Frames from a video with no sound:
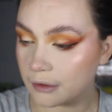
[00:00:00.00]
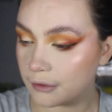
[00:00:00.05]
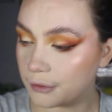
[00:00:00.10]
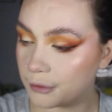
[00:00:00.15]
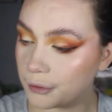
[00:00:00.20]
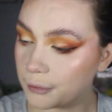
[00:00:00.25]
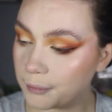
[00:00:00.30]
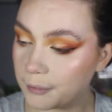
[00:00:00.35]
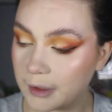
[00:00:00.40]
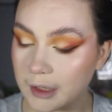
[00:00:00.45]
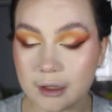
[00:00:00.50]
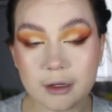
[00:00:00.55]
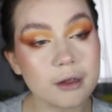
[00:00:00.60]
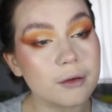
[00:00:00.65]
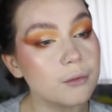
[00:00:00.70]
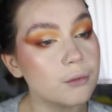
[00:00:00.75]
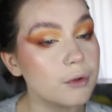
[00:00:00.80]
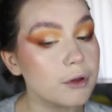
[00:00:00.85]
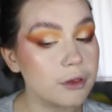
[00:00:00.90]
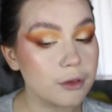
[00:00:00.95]
Going back
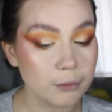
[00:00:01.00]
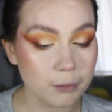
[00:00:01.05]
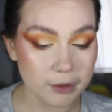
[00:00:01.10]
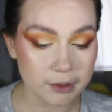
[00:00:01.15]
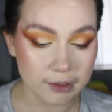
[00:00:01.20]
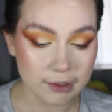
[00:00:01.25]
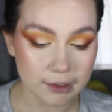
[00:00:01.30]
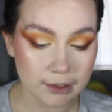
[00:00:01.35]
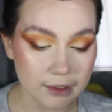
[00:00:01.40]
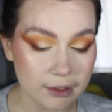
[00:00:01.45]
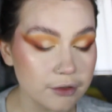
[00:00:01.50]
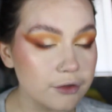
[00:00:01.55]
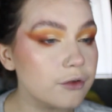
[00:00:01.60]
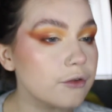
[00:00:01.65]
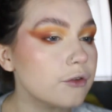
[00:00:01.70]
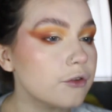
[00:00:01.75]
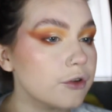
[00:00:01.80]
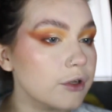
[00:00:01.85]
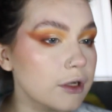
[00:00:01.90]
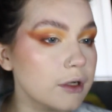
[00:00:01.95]
in with the one that had
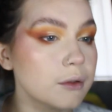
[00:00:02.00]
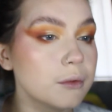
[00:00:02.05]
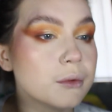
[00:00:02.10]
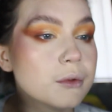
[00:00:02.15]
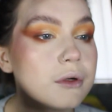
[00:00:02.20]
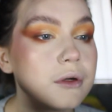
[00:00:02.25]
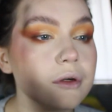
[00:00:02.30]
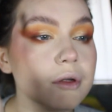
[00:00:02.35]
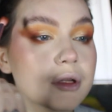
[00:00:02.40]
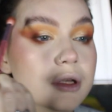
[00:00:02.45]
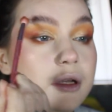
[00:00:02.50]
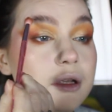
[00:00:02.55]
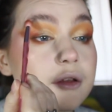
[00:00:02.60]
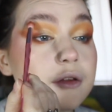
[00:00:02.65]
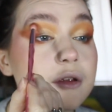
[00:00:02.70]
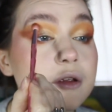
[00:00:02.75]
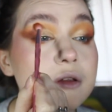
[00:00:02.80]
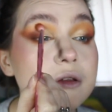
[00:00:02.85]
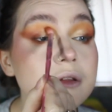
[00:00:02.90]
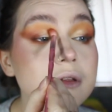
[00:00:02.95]
Chow on it
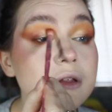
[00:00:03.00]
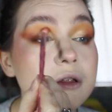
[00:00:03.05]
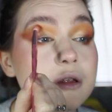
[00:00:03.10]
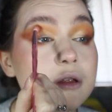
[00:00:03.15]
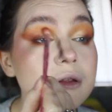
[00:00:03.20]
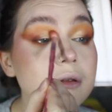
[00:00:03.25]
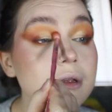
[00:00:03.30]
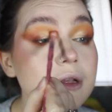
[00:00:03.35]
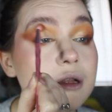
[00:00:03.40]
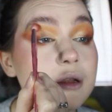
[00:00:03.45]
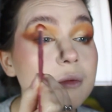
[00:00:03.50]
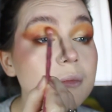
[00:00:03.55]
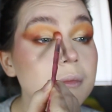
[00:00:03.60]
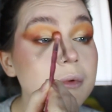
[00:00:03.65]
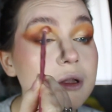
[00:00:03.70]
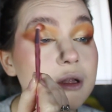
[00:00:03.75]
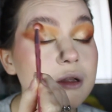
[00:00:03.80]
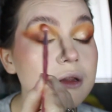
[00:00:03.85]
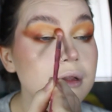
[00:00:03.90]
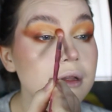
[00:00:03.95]
just to kind of
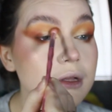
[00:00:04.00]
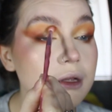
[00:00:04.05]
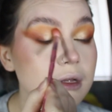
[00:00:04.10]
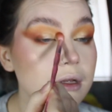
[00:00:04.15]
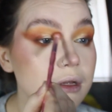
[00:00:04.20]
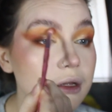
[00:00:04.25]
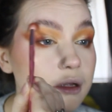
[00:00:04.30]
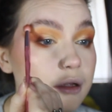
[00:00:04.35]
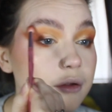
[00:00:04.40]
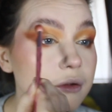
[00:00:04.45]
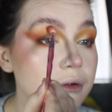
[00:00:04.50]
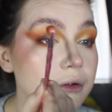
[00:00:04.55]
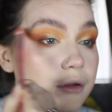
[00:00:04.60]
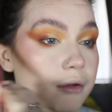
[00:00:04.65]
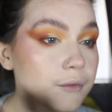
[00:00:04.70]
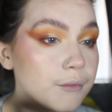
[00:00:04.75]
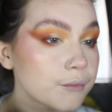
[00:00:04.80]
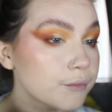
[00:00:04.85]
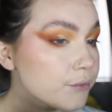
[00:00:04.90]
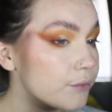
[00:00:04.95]
blend that out.
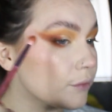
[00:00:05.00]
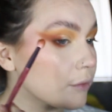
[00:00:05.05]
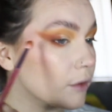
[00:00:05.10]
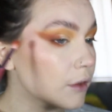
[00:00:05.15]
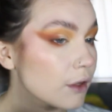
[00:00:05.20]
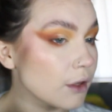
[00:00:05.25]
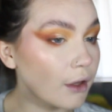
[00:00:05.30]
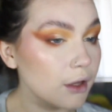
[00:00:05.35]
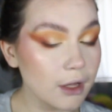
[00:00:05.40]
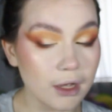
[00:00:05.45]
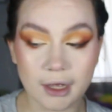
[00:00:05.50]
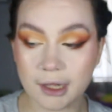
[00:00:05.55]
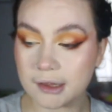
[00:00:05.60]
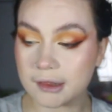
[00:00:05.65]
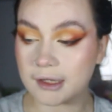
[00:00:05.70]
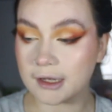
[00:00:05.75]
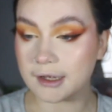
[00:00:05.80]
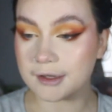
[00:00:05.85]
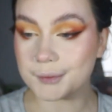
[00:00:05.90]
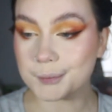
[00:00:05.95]

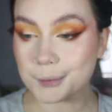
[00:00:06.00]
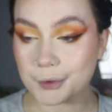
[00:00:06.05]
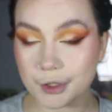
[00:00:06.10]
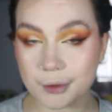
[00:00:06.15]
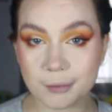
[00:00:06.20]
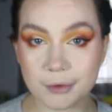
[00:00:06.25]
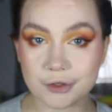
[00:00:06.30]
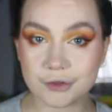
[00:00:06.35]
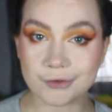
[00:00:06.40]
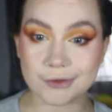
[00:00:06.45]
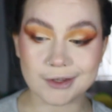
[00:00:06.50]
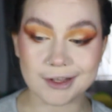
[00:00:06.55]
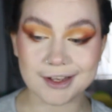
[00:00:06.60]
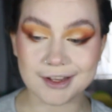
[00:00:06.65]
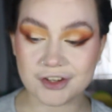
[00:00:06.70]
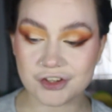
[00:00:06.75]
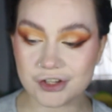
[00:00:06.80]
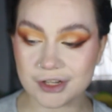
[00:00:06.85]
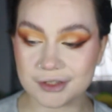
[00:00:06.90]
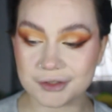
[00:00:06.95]
And that is pretty much the
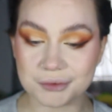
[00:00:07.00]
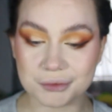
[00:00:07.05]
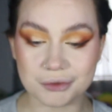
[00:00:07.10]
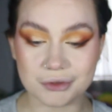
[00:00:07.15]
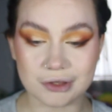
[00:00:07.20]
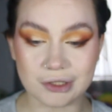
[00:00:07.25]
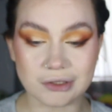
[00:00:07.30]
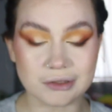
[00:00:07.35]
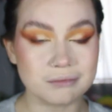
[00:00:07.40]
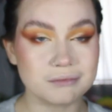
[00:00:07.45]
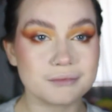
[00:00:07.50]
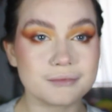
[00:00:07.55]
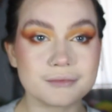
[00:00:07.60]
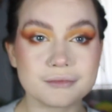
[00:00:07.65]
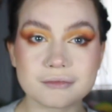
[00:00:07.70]
eyeshadow done.